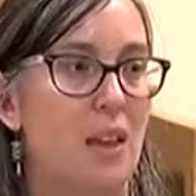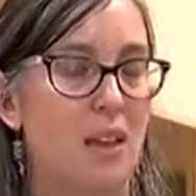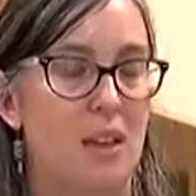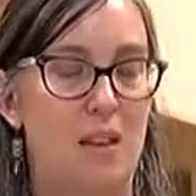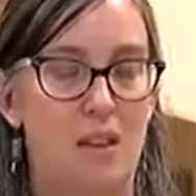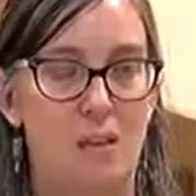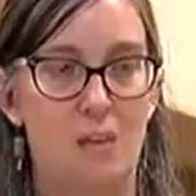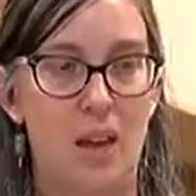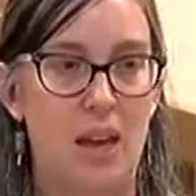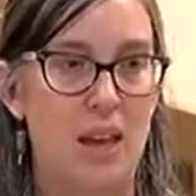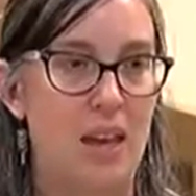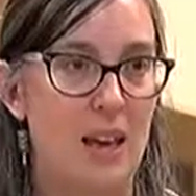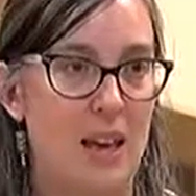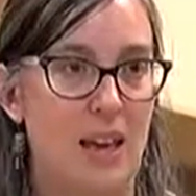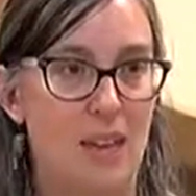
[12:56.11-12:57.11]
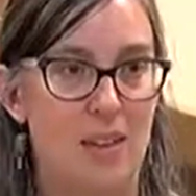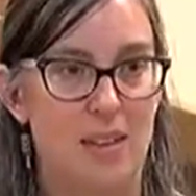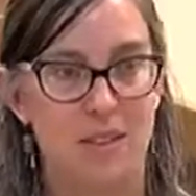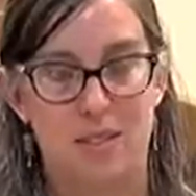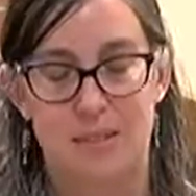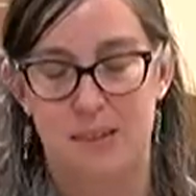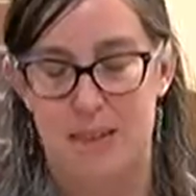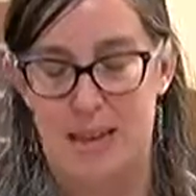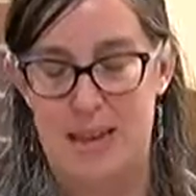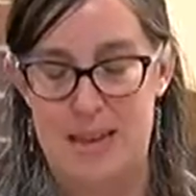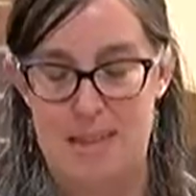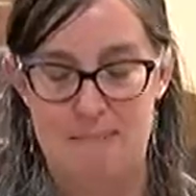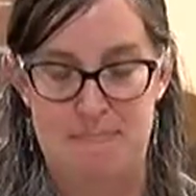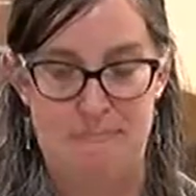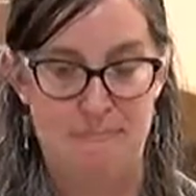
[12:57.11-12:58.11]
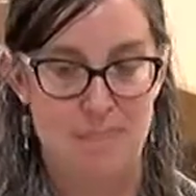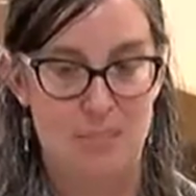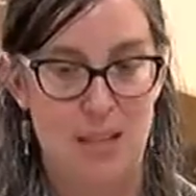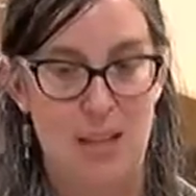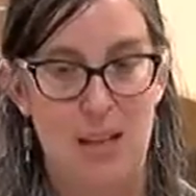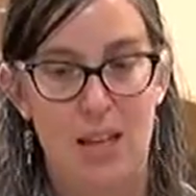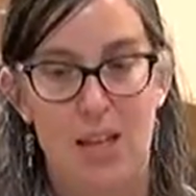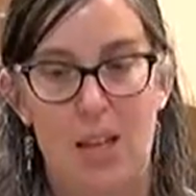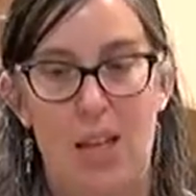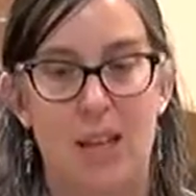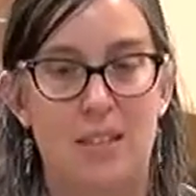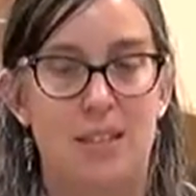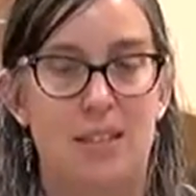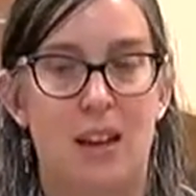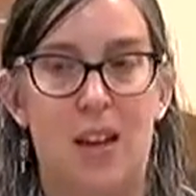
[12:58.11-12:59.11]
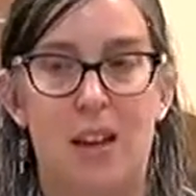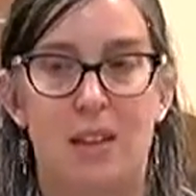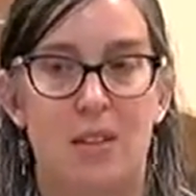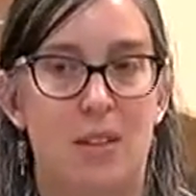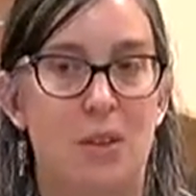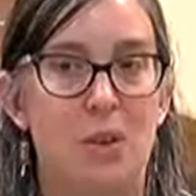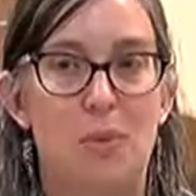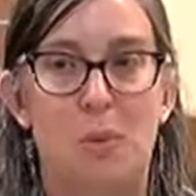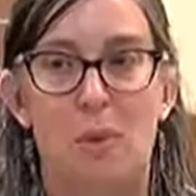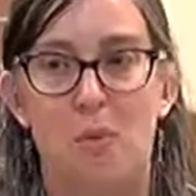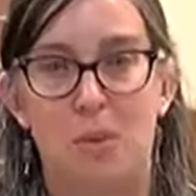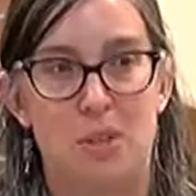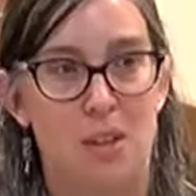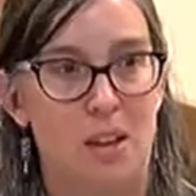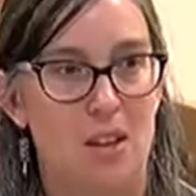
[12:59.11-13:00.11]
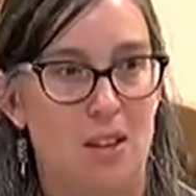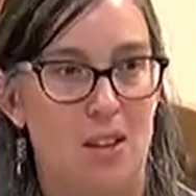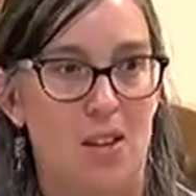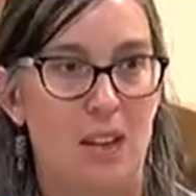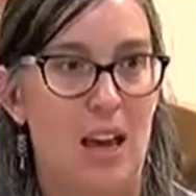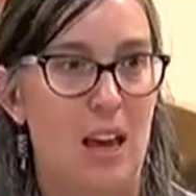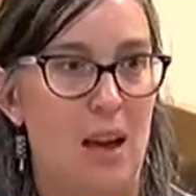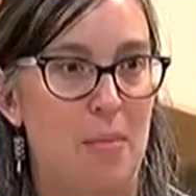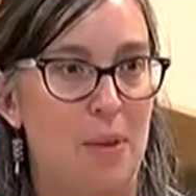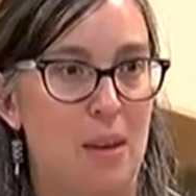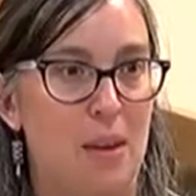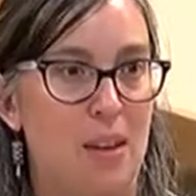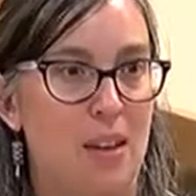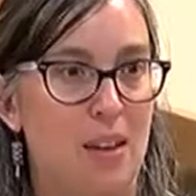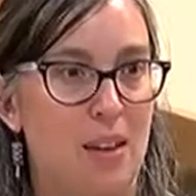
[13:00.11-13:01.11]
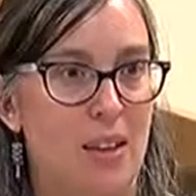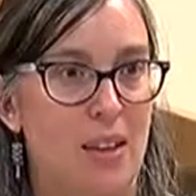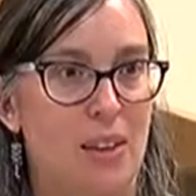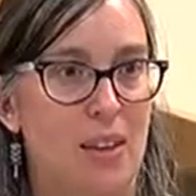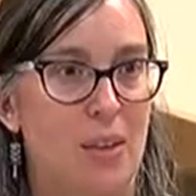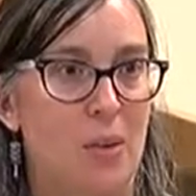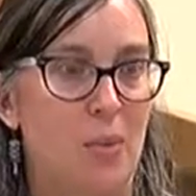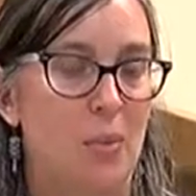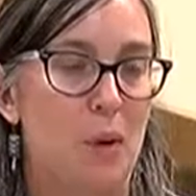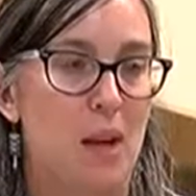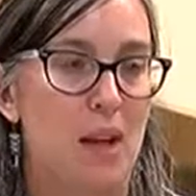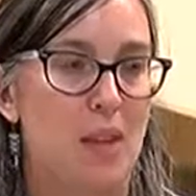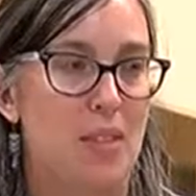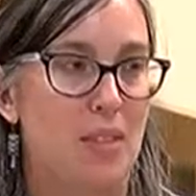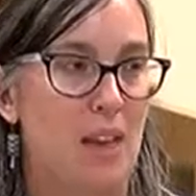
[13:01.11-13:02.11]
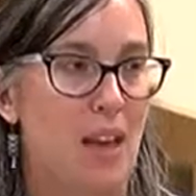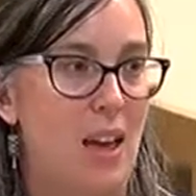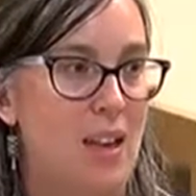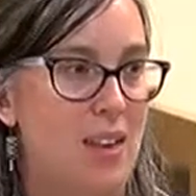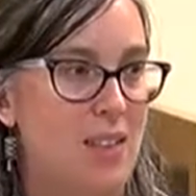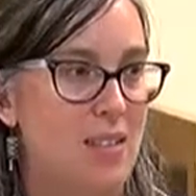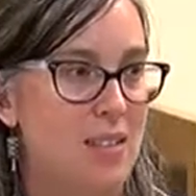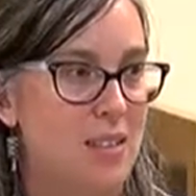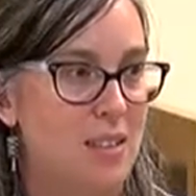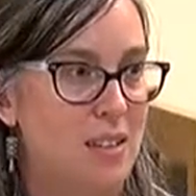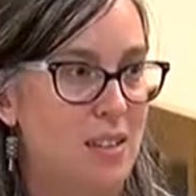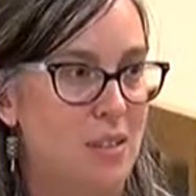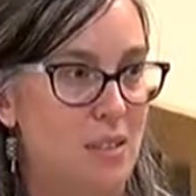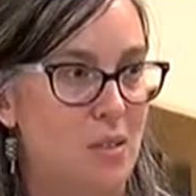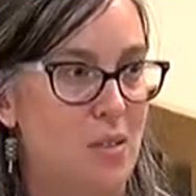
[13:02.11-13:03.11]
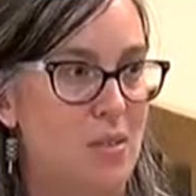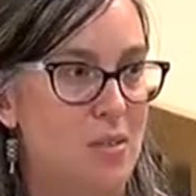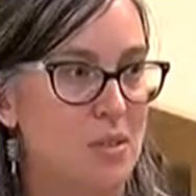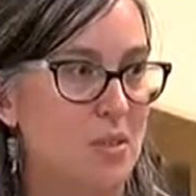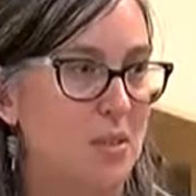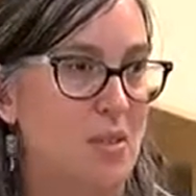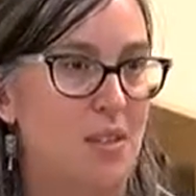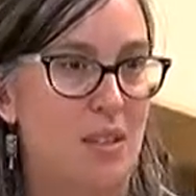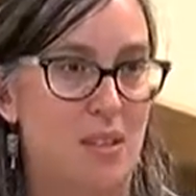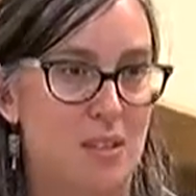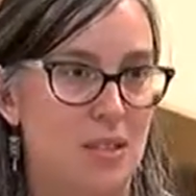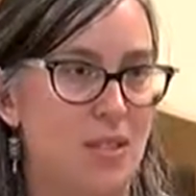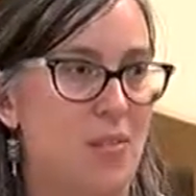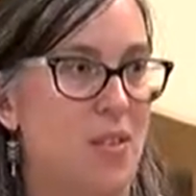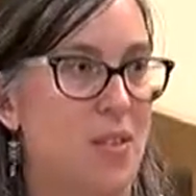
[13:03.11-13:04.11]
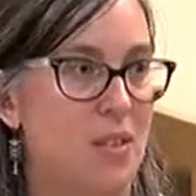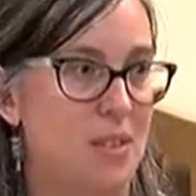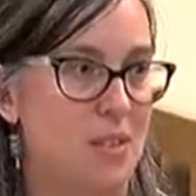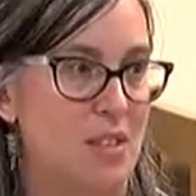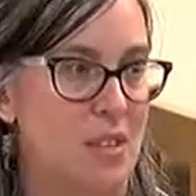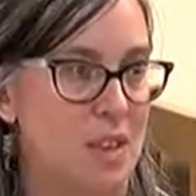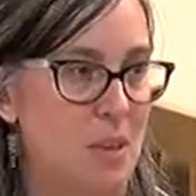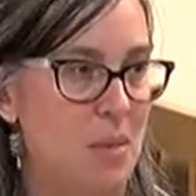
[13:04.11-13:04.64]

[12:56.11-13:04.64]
you might get a style that you weren't particularly happy with, and it's difficult to get